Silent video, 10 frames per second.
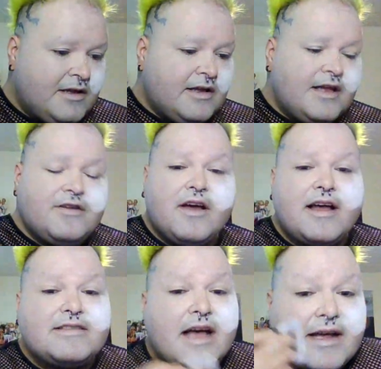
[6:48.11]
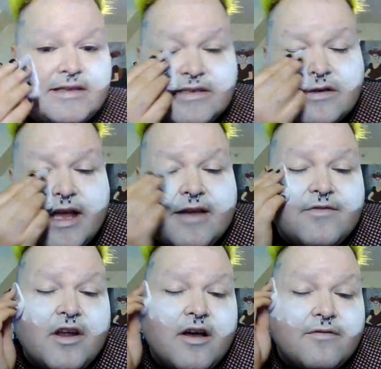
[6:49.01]
And you guys, I still have
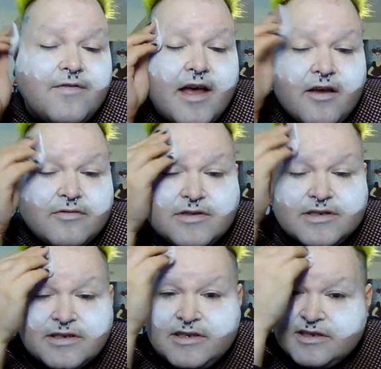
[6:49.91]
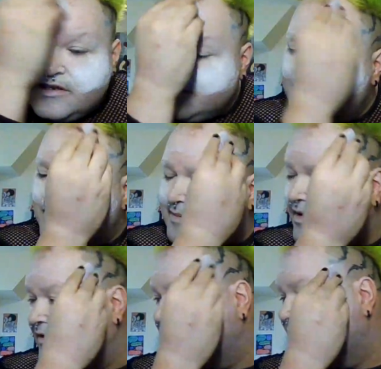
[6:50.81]
not found my
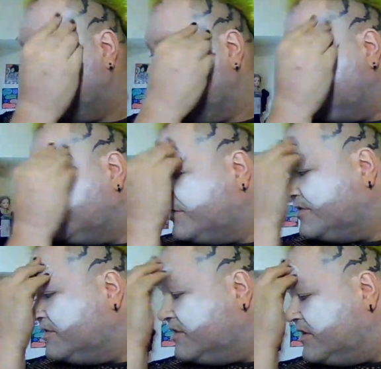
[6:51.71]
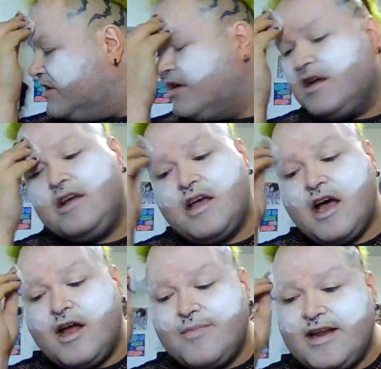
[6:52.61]
puffer brush.
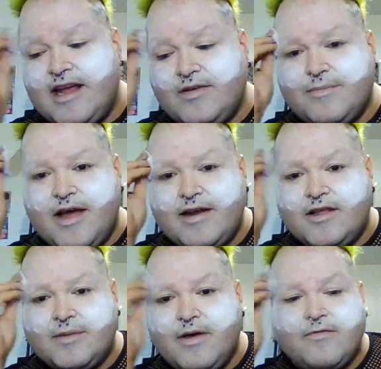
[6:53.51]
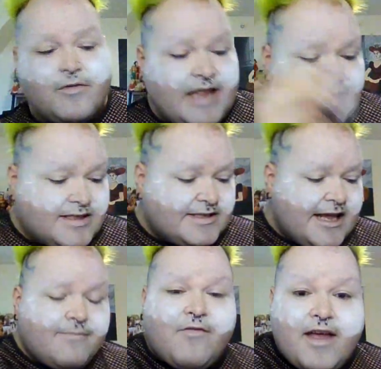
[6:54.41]
I might have to buy another puffer. That's the
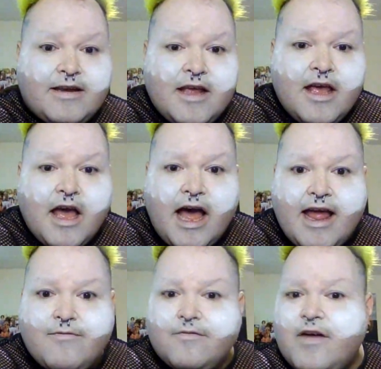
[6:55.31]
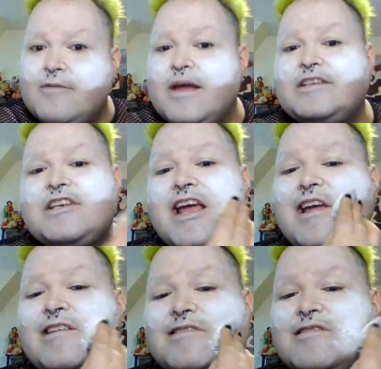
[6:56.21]
same thing. I haven't found my
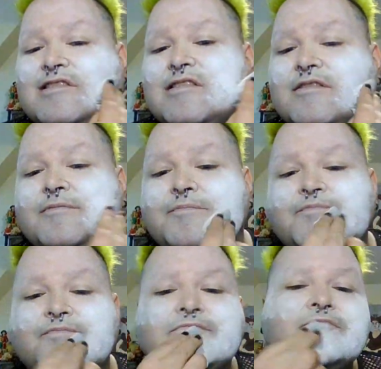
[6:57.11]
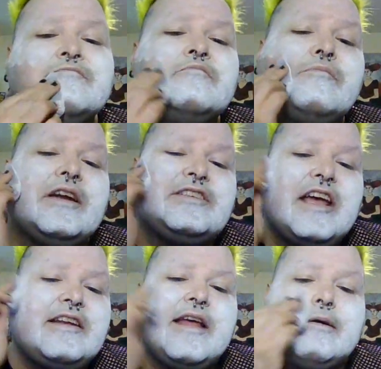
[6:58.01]
chains. My
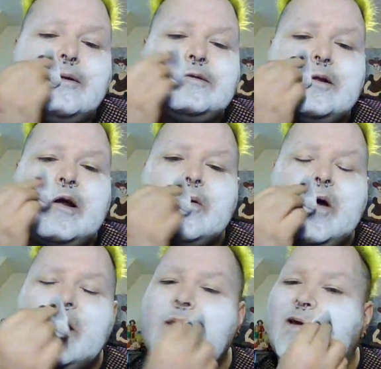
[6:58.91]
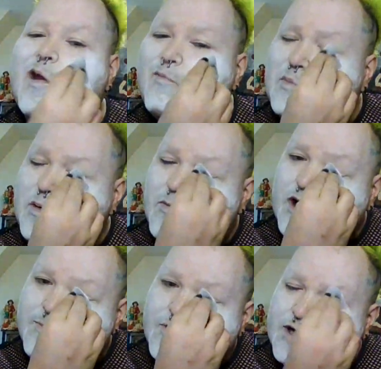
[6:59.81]
chain necklace that I wear, I can't remember
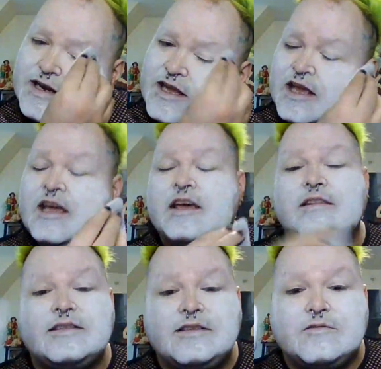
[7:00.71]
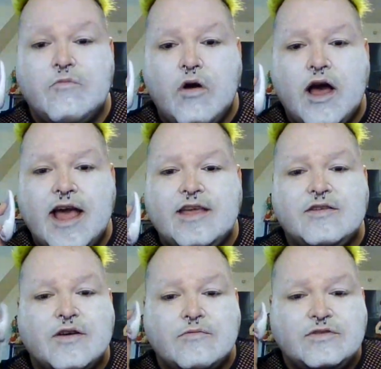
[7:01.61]
where I put it. This is why you
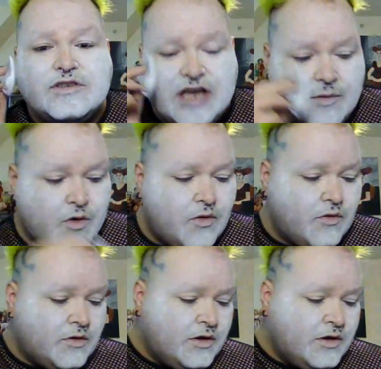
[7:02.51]
don't double